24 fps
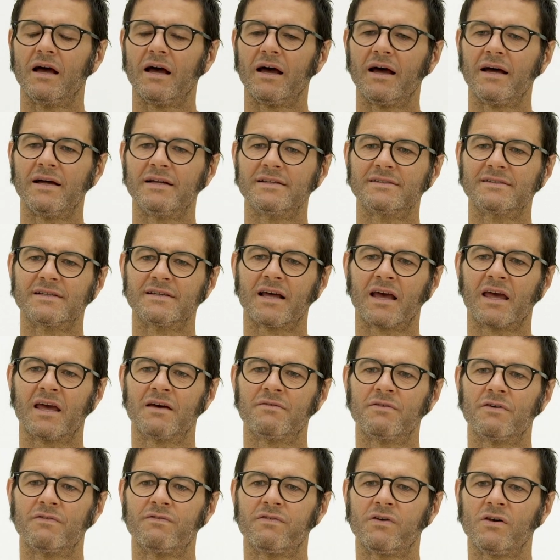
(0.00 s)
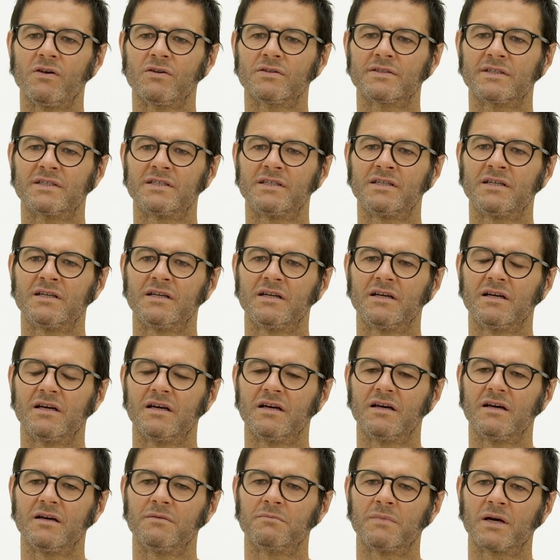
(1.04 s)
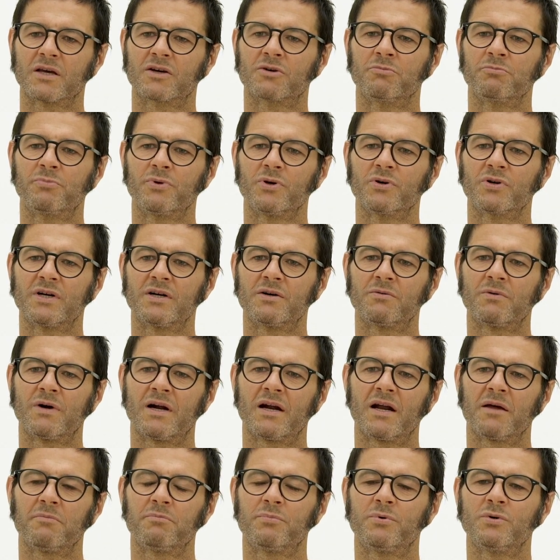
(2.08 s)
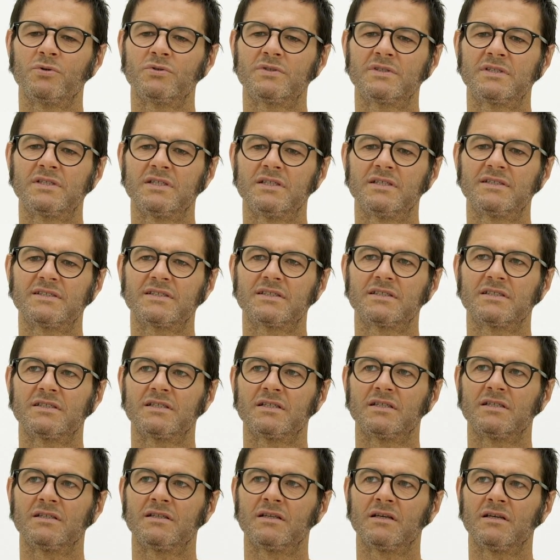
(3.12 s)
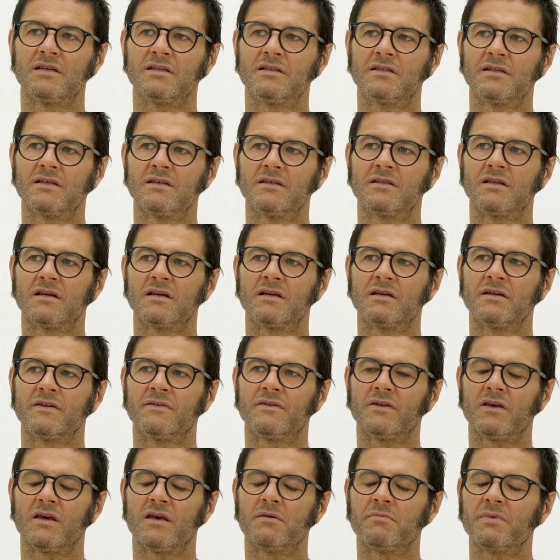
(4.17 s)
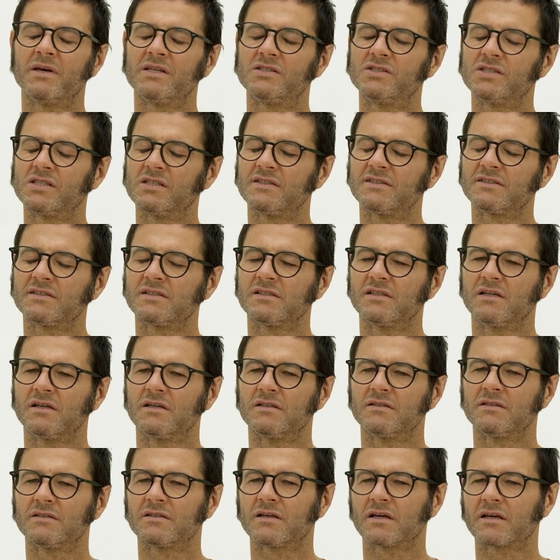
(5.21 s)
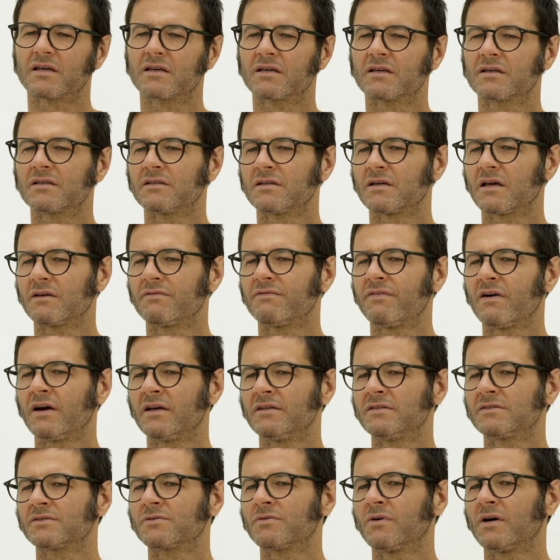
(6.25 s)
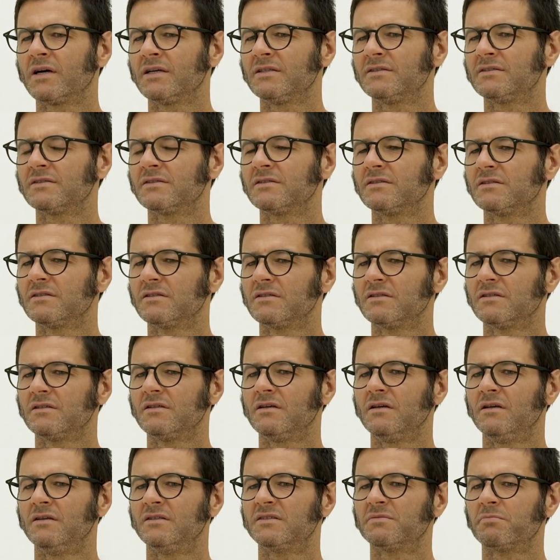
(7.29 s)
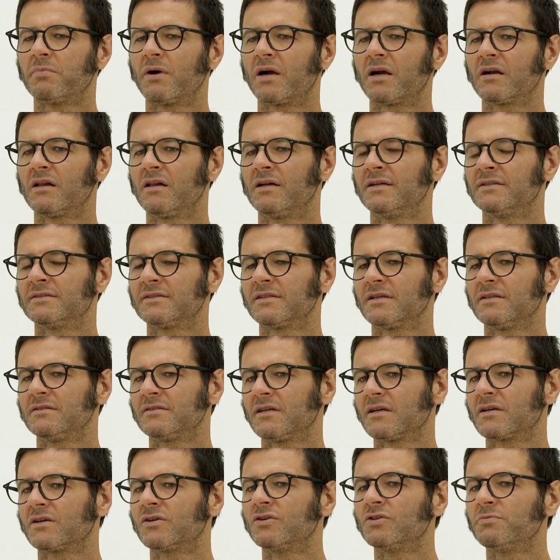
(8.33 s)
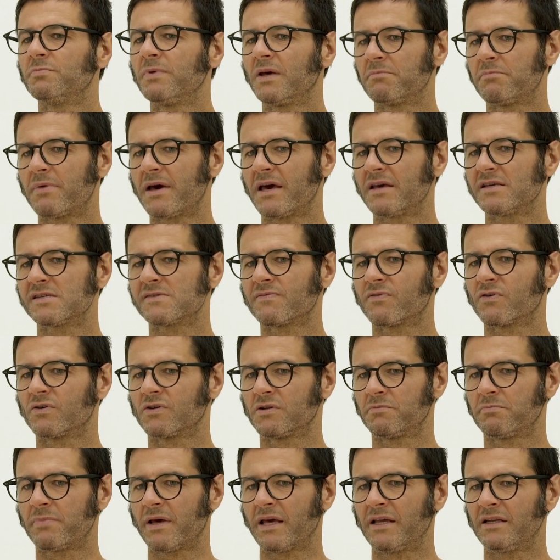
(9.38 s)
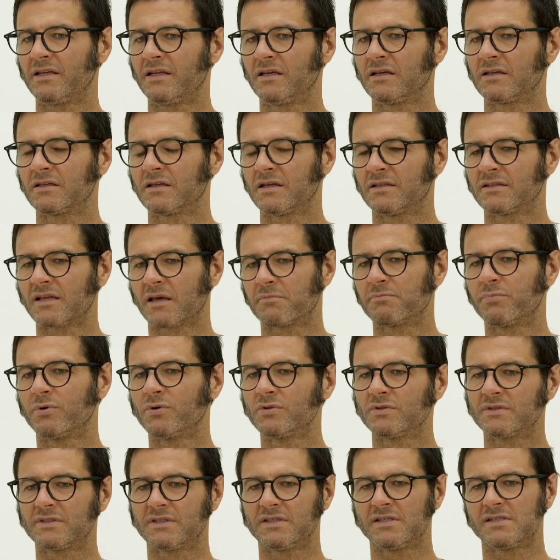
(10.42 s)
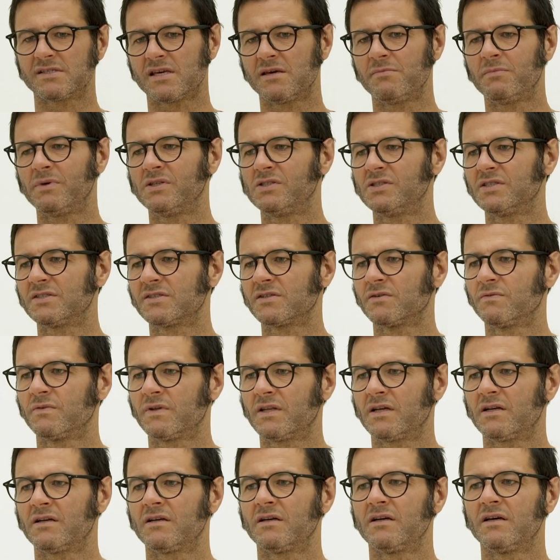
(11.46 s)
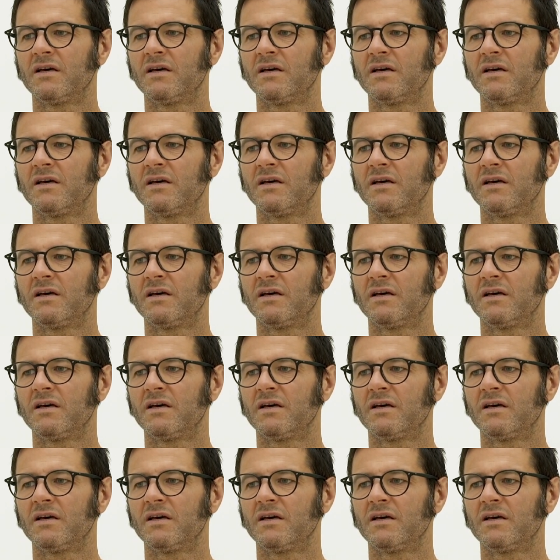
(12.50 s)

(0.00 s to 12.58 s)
and then I have a folder in my computer where I put the images that I find quite inspiring, and they could be a base for the painting, and I put these images over there.